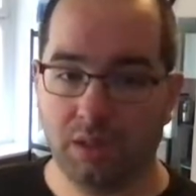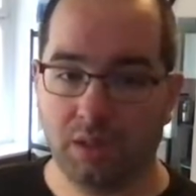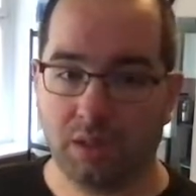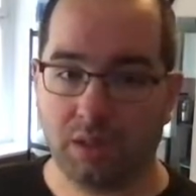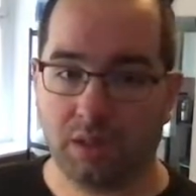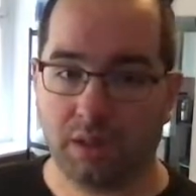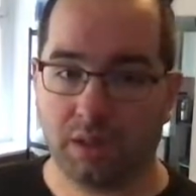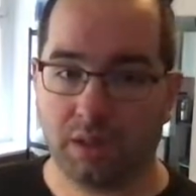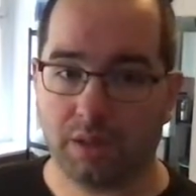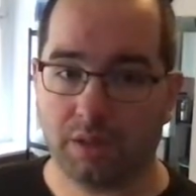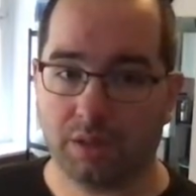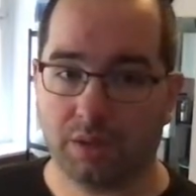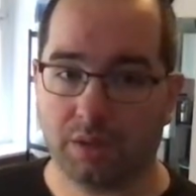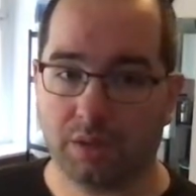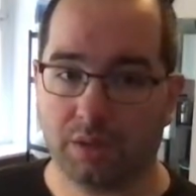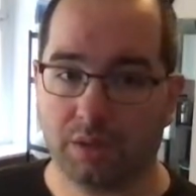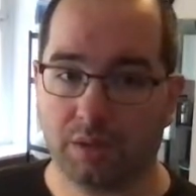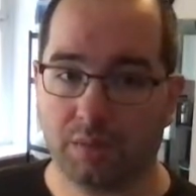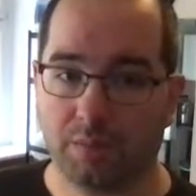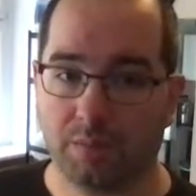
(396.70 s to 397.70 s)
And
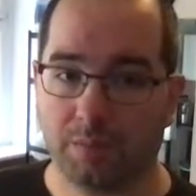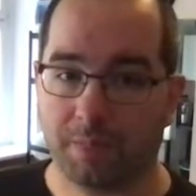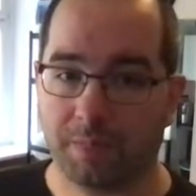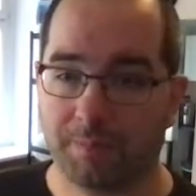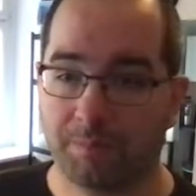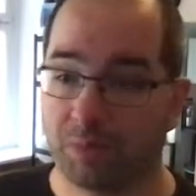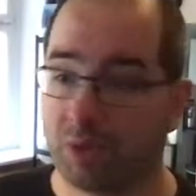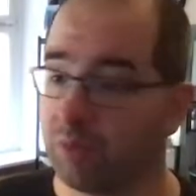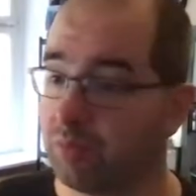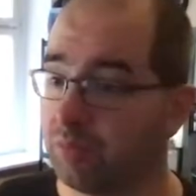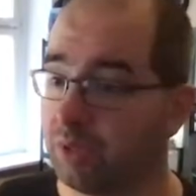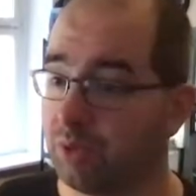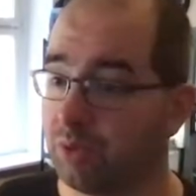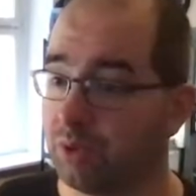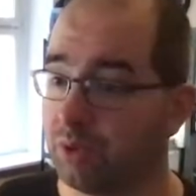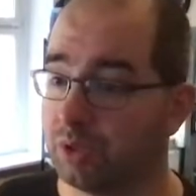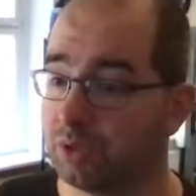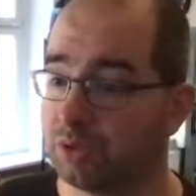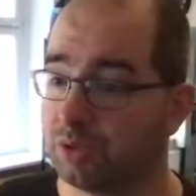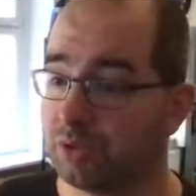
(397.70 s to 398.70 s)
um, now now we're
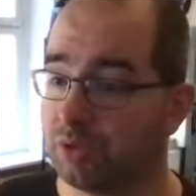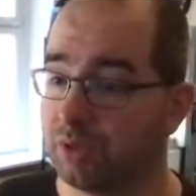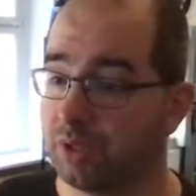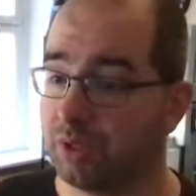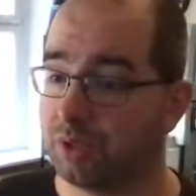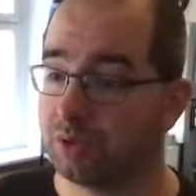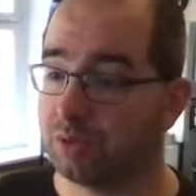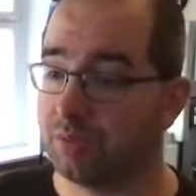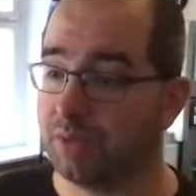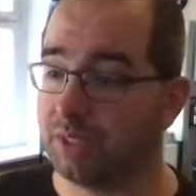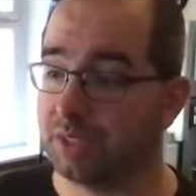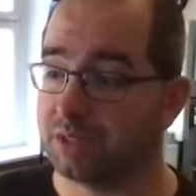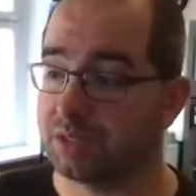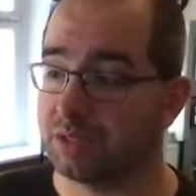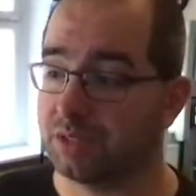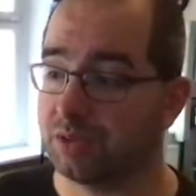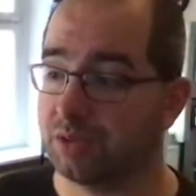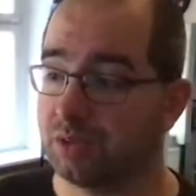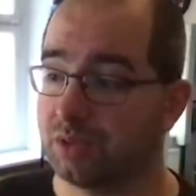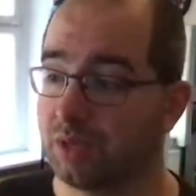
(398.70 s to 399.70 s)
going to show you how to make this
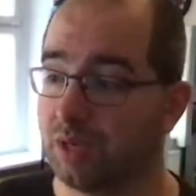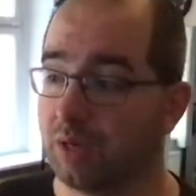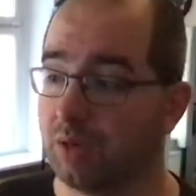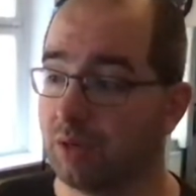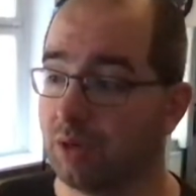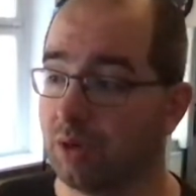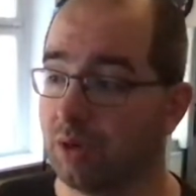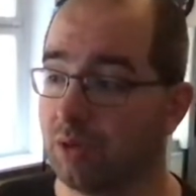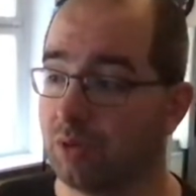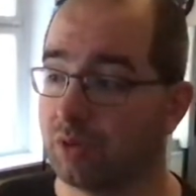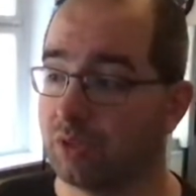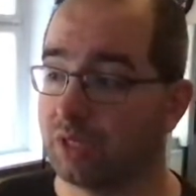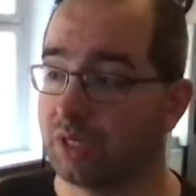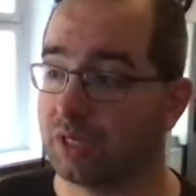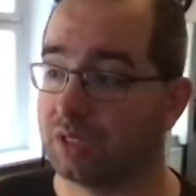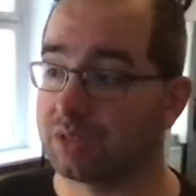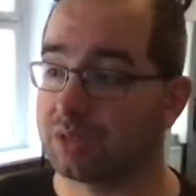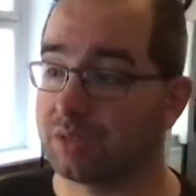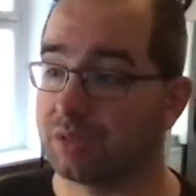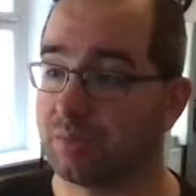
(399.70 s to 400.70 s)
into our own
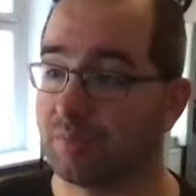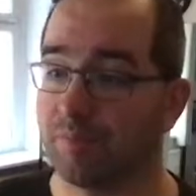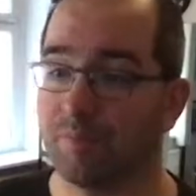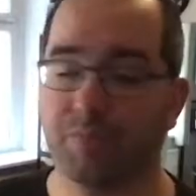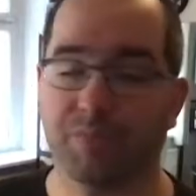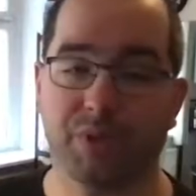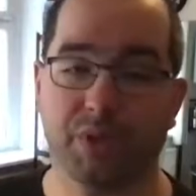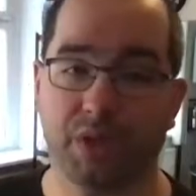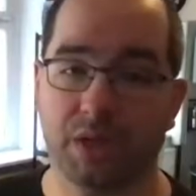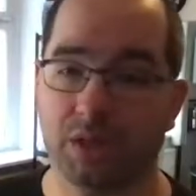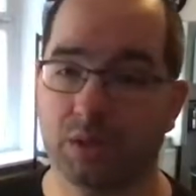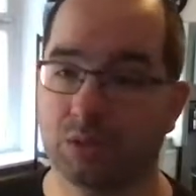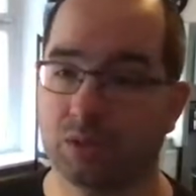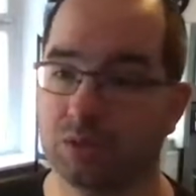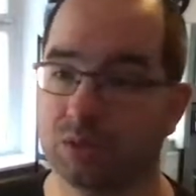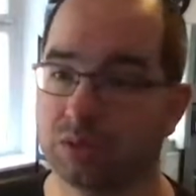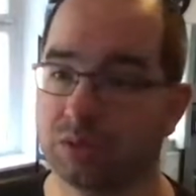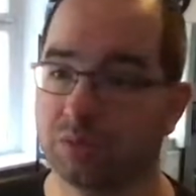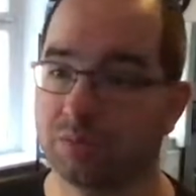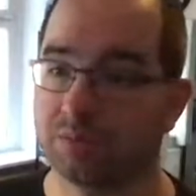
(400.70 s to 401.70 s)
custom
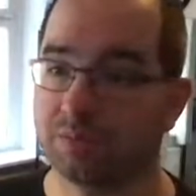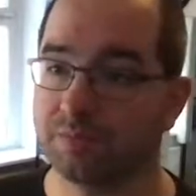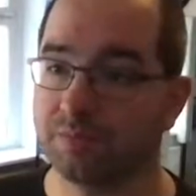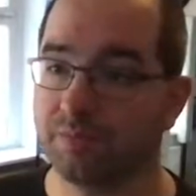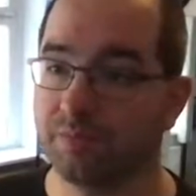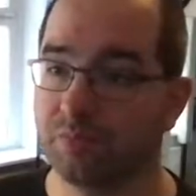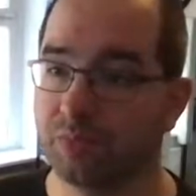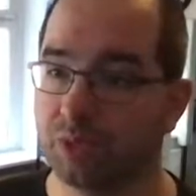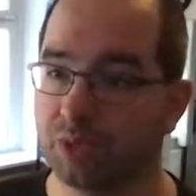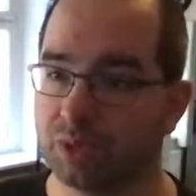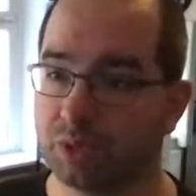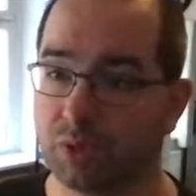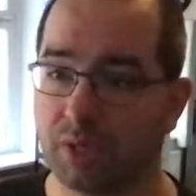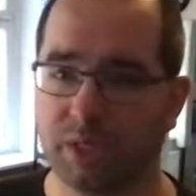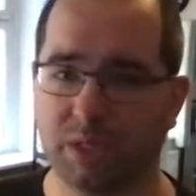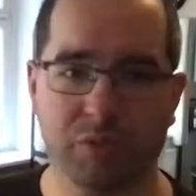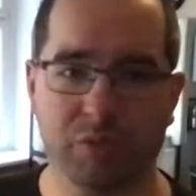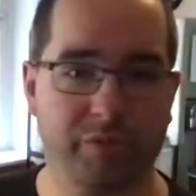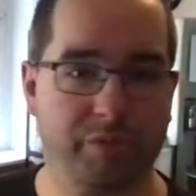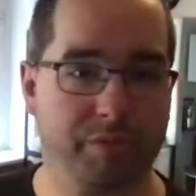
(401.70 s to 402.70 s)
algorithm. So right
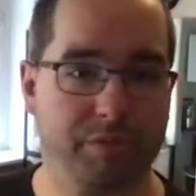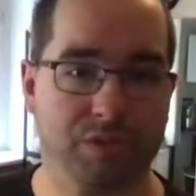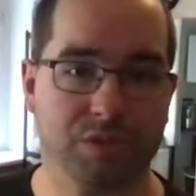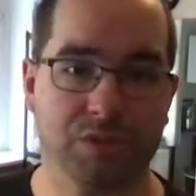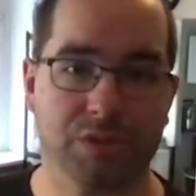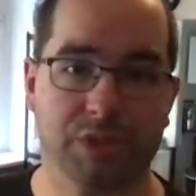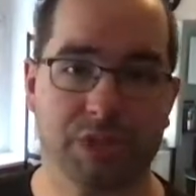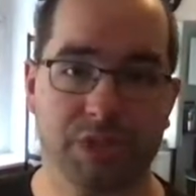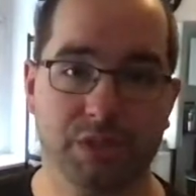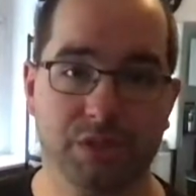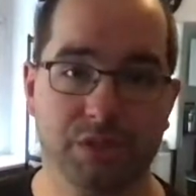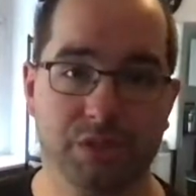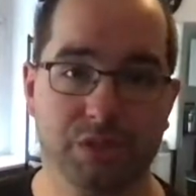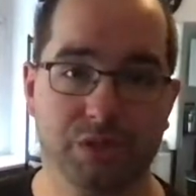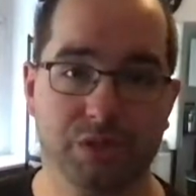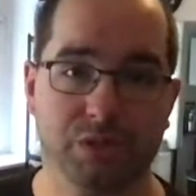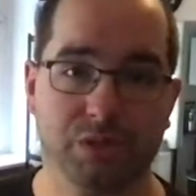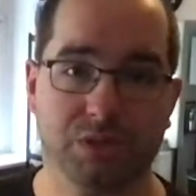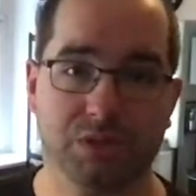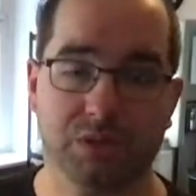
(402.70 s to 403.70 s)
now we've been sorting
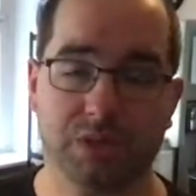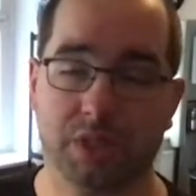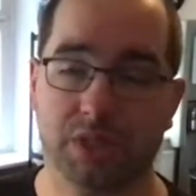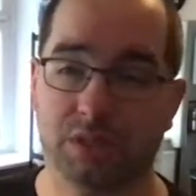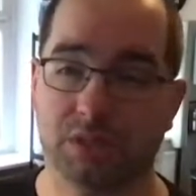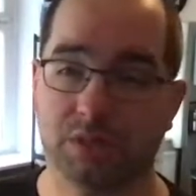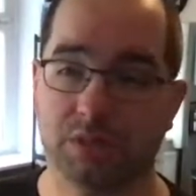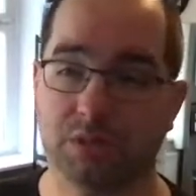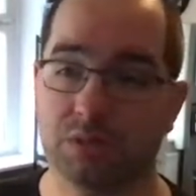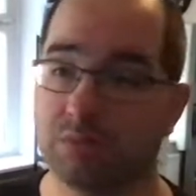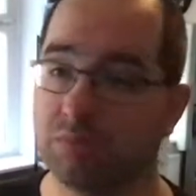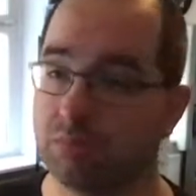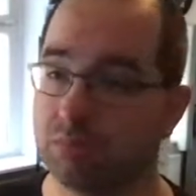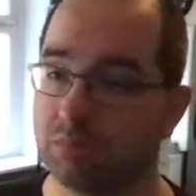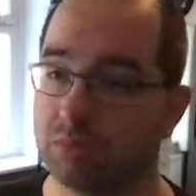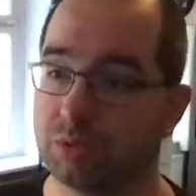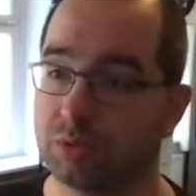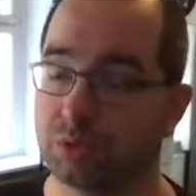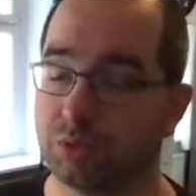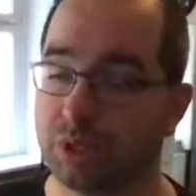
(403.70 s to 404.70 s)
integers and
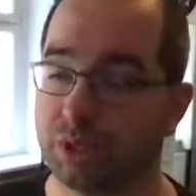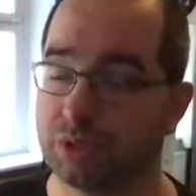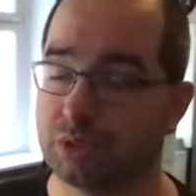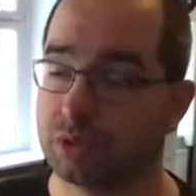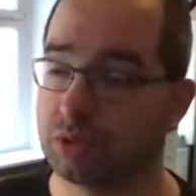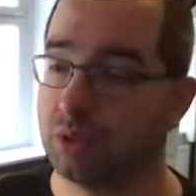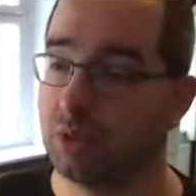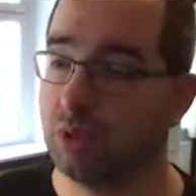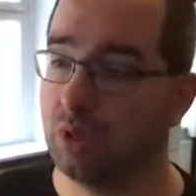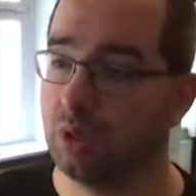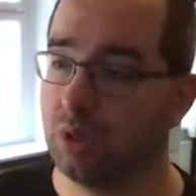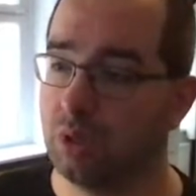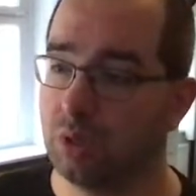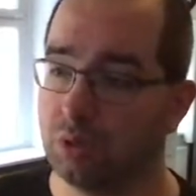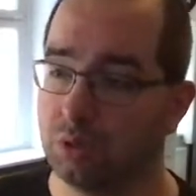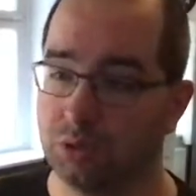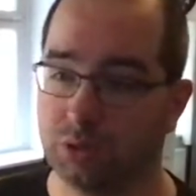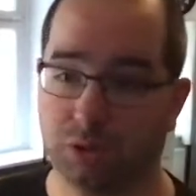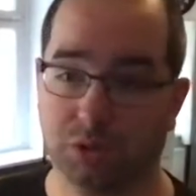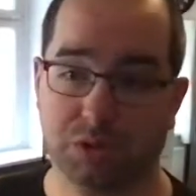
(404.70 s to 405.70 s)
strings
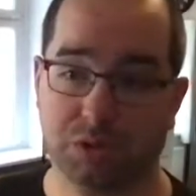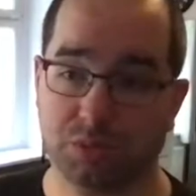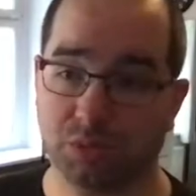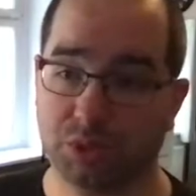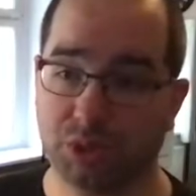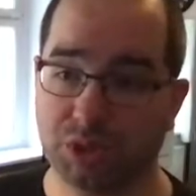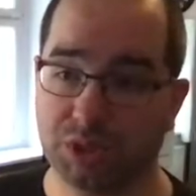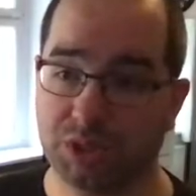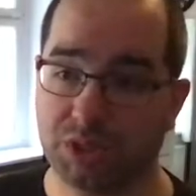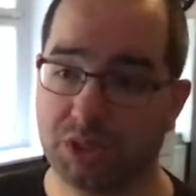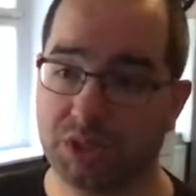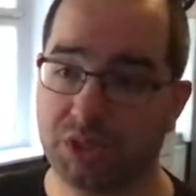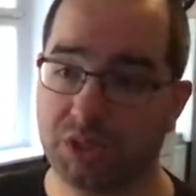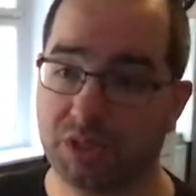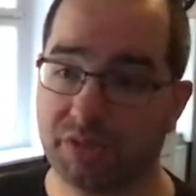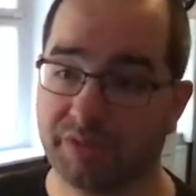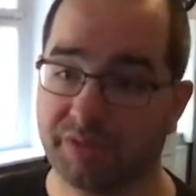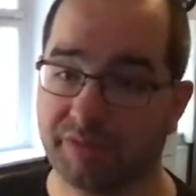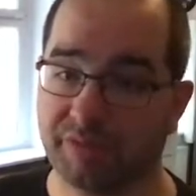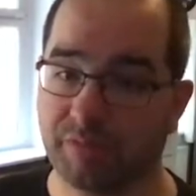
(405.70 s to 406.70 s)
which is which is easy enough.